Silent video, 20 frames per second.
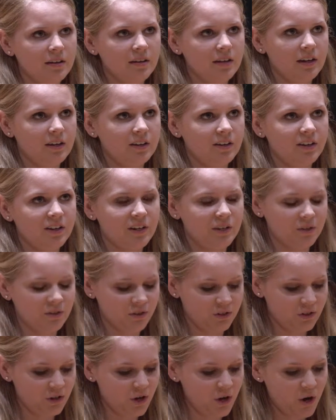And, you know, he was
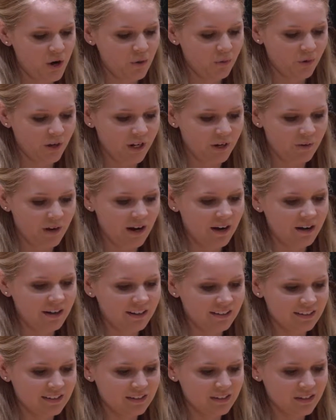just running around in
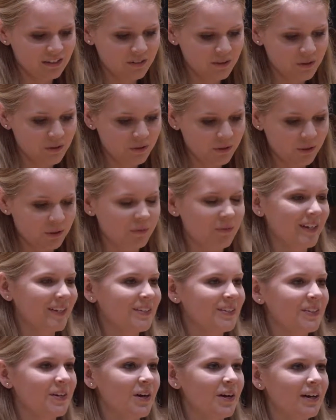his little red
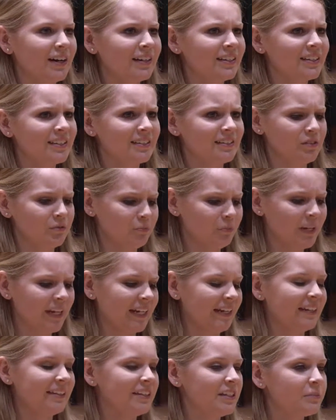socks,
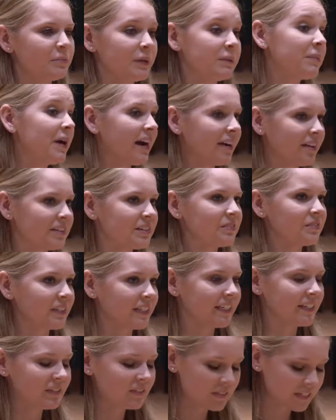playing in these big piles of
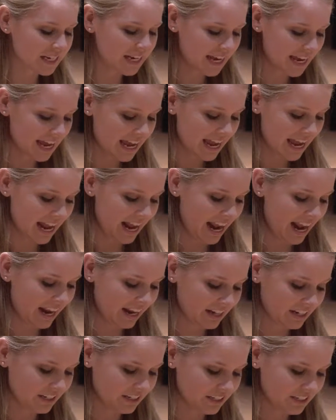leaves.
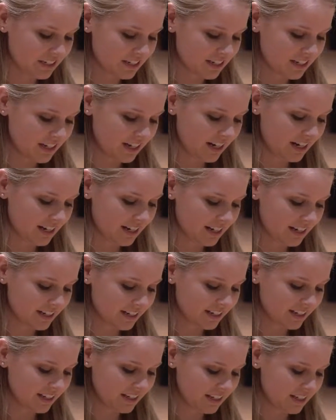And uh,
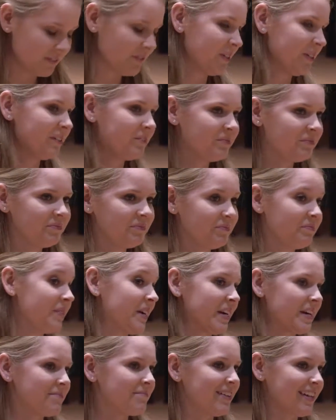he would
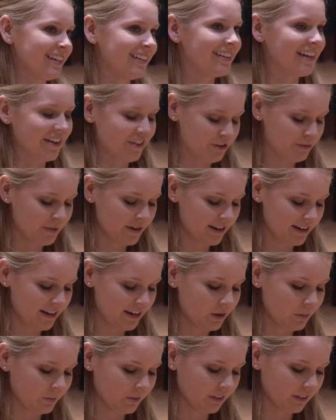bury me and I would bury
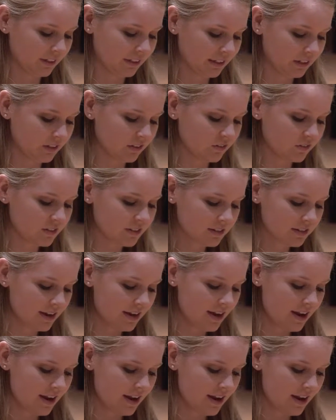him in the leaves.